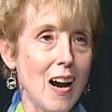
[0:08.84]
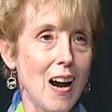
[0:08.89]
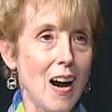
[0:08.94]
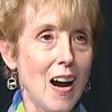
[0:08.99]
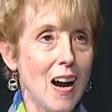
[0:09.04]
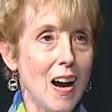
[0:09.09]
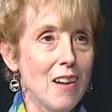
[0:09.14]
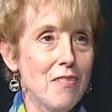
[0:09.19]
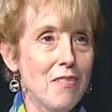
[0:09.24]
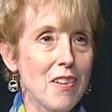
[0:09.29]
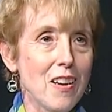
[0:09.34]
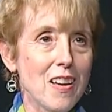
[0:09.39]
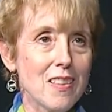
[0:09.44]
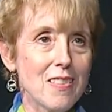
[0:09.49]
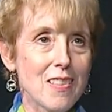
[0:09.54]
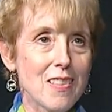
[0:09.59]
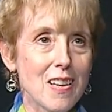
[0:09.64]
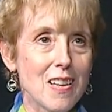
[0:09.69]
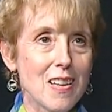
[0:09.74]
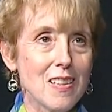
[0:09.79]
I've
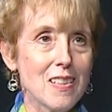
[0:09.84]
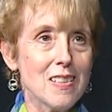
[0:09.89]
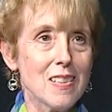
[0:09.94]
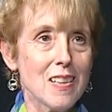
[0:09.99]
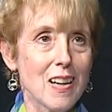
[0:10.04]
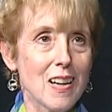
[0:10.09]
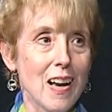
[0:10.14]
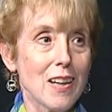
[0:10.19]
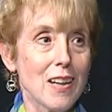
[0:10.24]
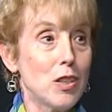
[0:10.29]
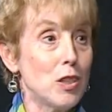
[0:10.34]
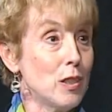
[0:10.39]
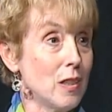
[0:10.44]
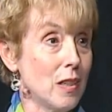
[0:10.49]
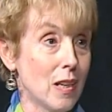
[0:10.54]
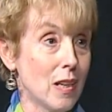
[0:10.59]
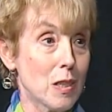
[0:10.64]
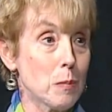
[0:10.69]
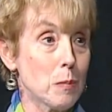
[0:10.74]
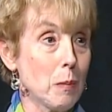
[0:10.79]
had things that I couldn't
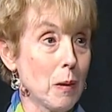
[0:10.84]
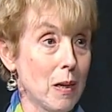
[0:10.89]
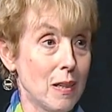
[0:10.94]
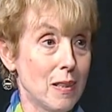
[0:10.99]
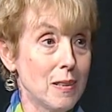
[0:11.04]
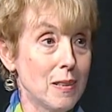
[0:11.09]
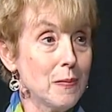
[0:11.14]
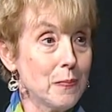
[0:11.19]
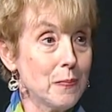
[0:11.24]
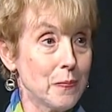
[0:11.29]
explain.